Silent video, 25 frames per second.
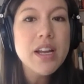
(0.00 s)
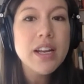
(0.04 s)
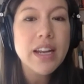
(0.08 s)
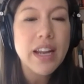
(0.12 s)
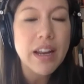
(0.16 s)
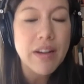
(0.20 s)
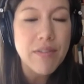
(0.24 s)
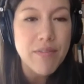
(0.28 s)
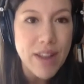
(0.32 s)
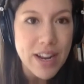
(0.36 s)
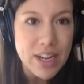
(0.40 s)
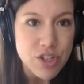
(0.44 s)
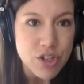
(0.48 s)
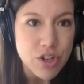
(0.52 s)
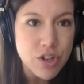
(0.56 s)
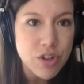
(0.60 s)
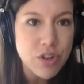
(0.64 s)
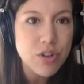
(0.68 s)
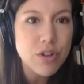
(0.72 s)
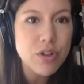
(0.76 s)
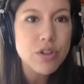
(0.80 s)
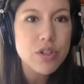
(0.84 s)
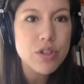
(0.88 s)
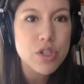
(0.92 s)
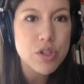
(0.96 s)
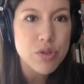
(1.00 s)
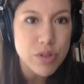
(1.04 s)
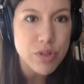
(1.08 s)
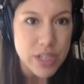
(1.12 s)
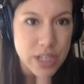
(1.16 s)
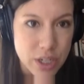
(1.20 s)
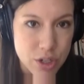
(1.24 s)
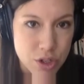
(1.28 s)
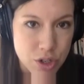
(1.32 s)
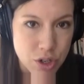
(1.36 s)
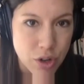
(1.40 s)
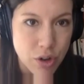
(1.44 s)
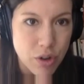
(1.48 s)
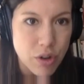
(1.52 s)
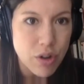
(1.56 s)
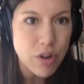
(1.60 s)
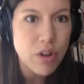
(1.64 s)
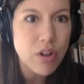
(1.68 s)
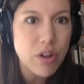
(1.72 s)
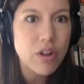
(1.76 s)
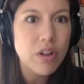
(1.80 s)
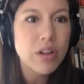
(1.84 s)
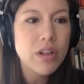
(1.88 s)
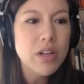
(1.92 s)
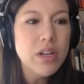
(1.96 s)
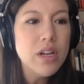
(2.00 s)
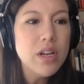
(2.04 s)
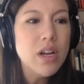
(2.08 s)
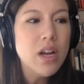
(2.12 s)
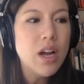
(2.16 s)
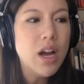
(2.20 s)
conventional, traditional,